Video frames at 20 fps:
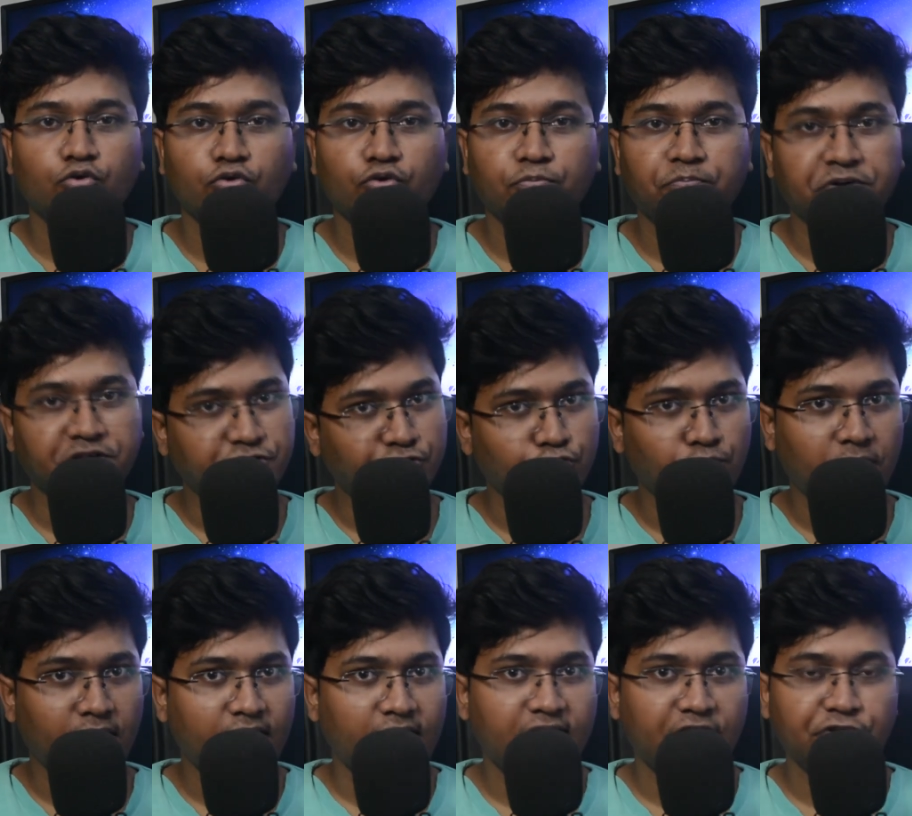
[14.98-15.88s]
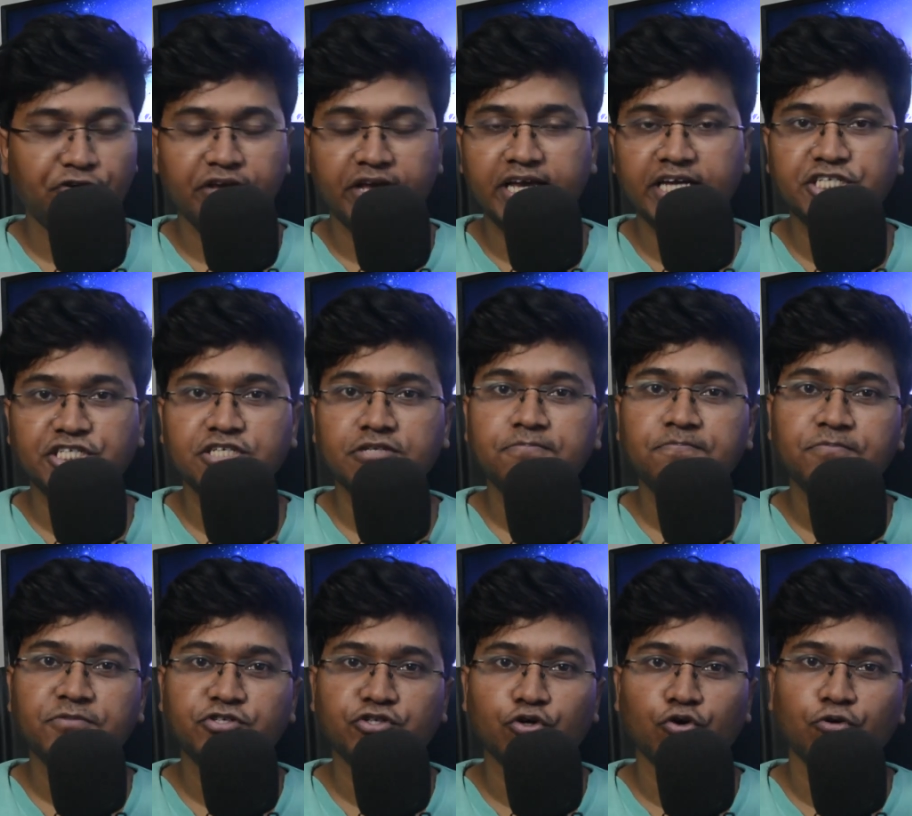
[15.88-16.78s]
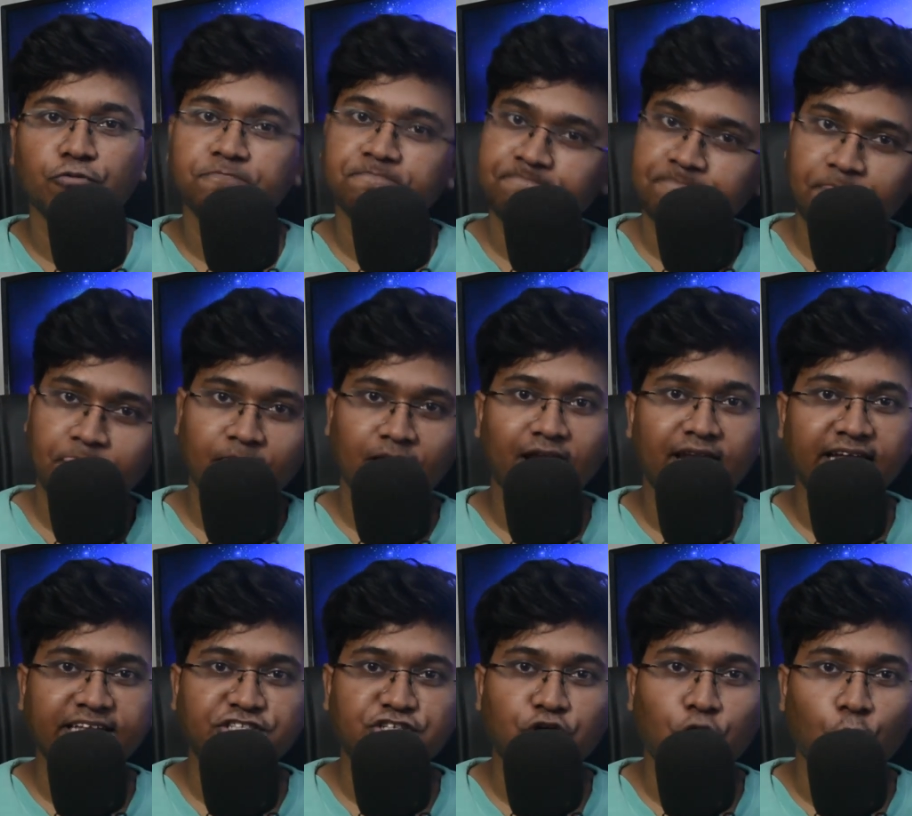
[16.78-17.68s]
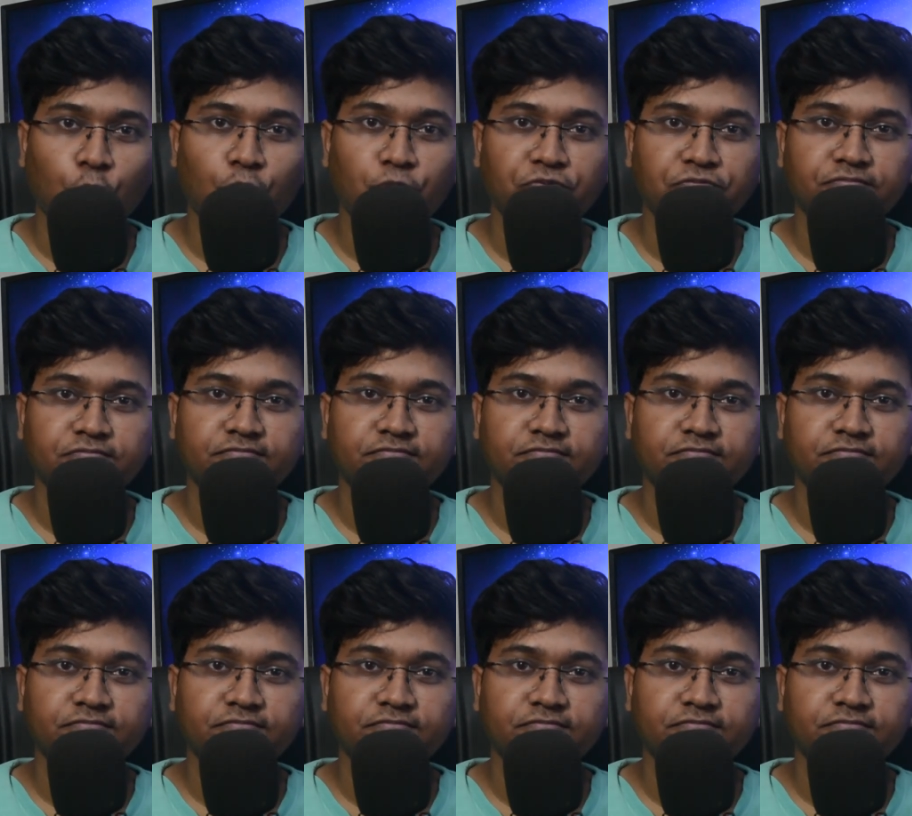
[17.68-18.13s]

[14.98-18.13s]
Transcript: to pursue my higher education. So let's go.